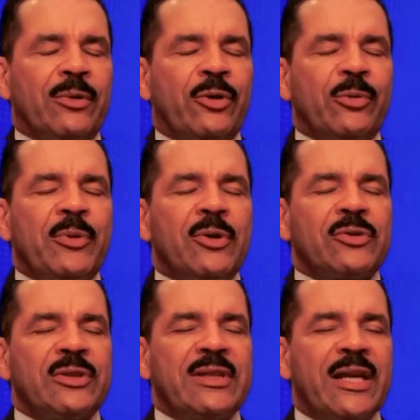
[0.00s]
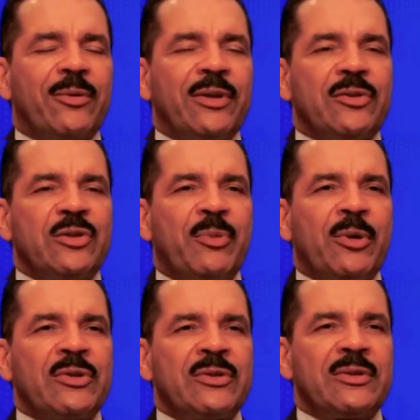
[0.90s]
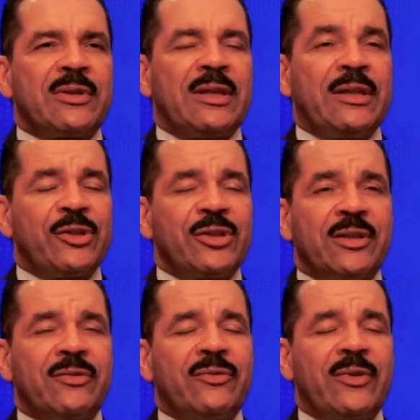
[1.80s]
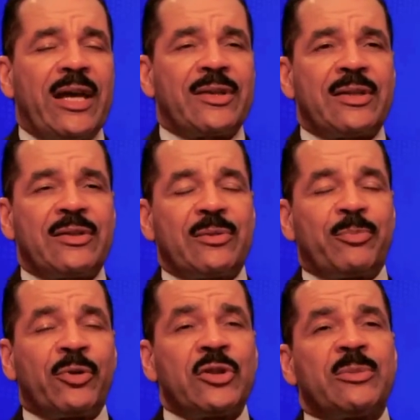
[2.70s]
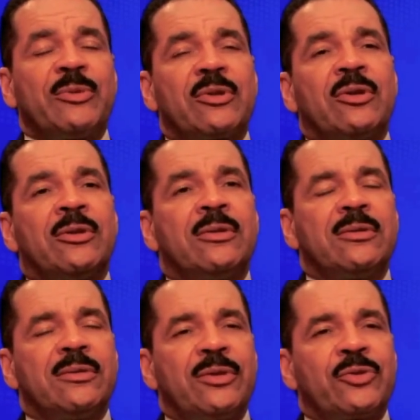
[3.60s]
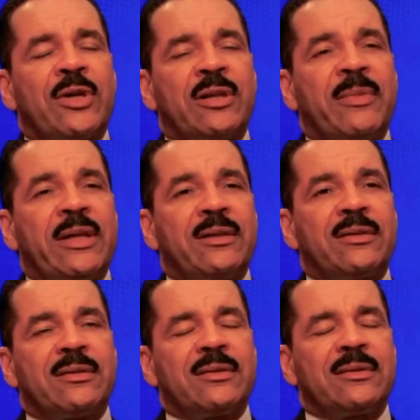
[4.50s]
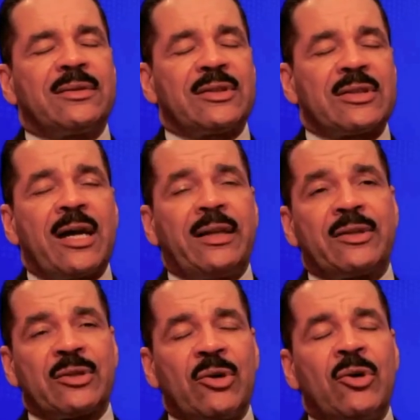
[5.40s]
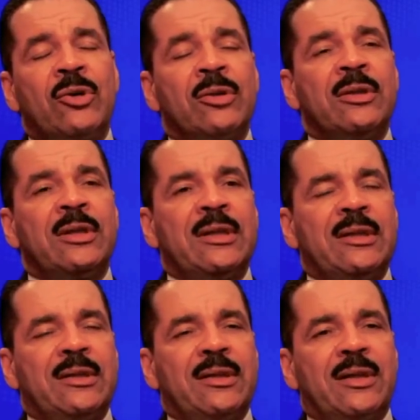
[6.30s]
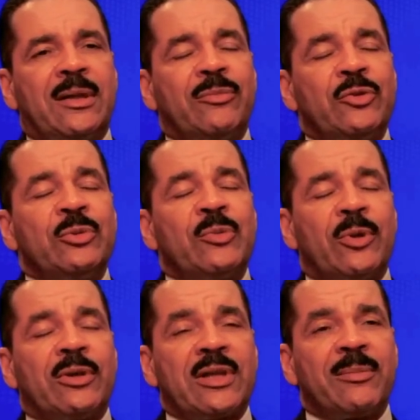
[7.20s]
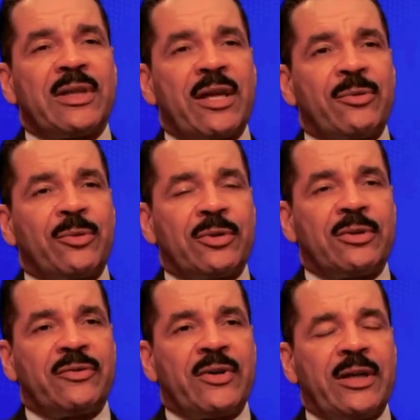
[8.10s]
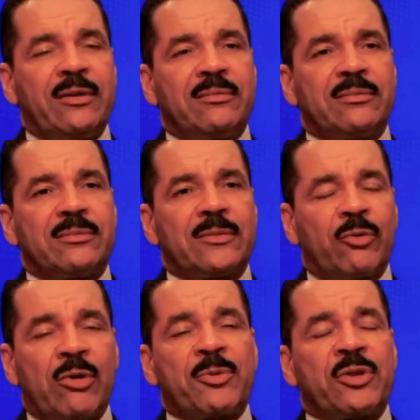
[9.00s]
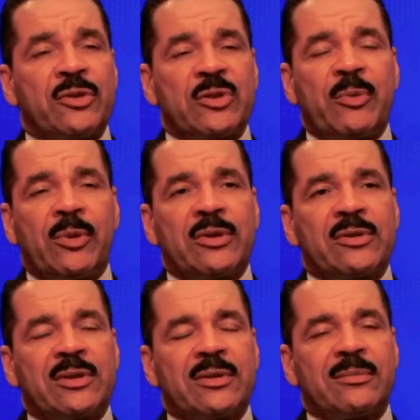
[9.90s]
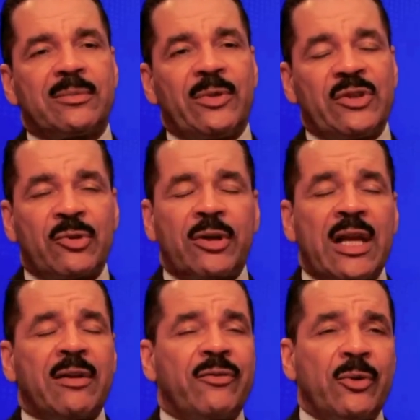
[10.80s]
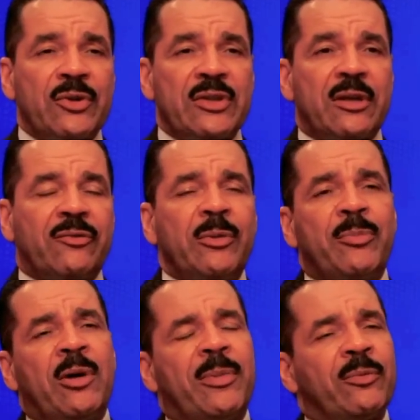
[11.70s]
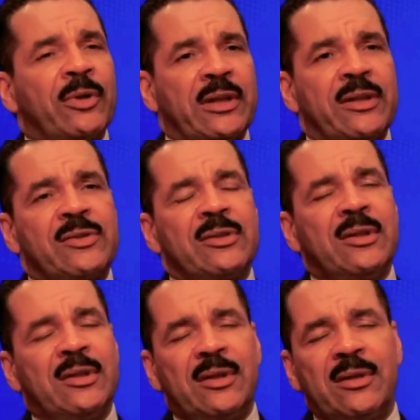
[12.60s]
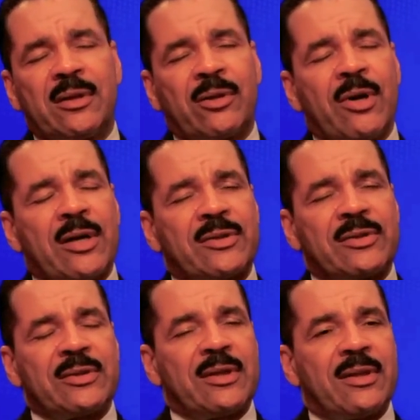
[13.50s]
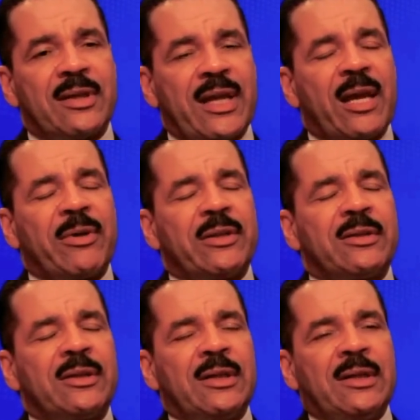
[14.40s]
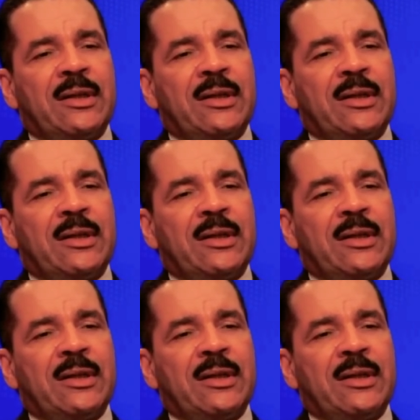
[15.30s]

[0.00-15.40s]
Well, Interpol's Integrity in Sports initiative has as its principal goal to try to make society as a whole do more and come together in order to fight corruption in sports. We started out focusing on football, but really this crosses the gamut.